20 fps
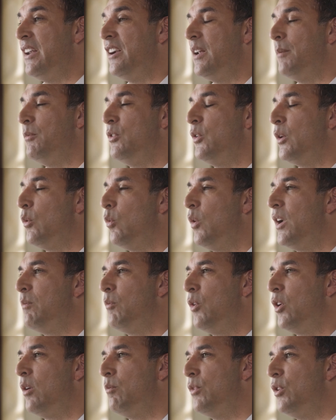ended up doing one
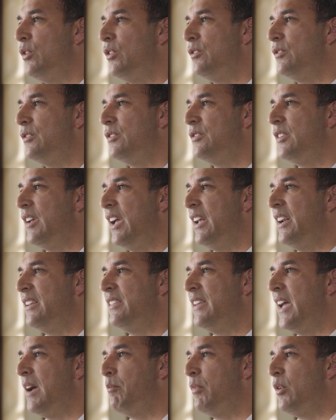more move, and
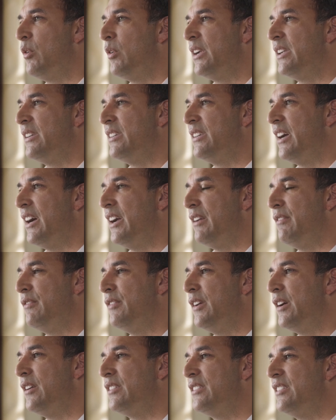at that point, I
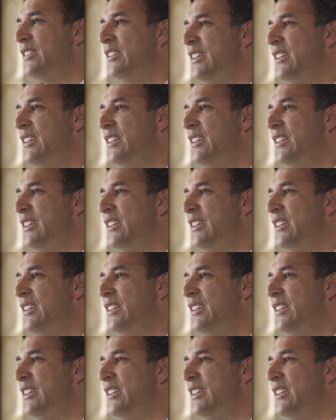felt